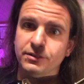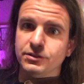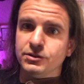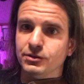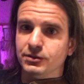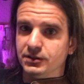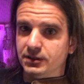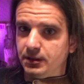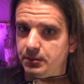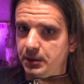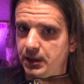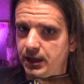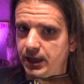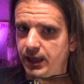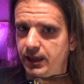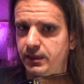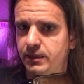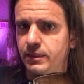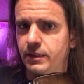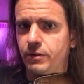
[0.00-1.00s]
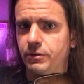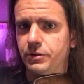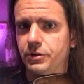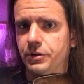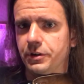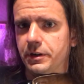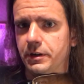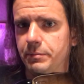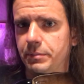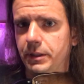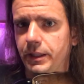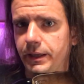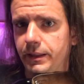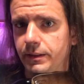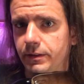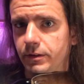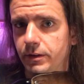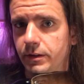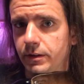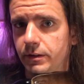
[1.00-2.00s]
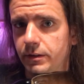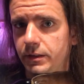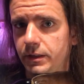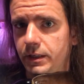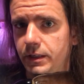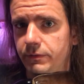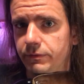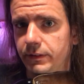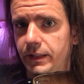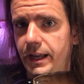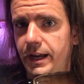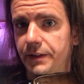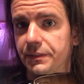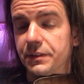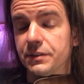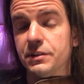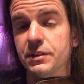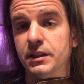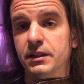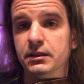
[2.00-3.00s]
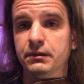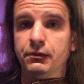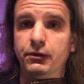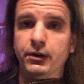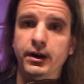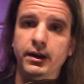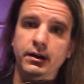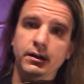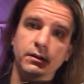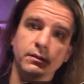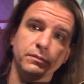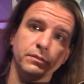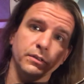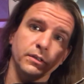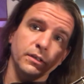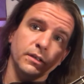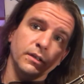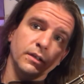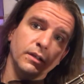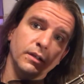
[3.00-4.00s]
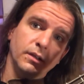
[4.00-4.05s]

so it's going to be an eighth note, you're going to play the E flat on the sixth fret of the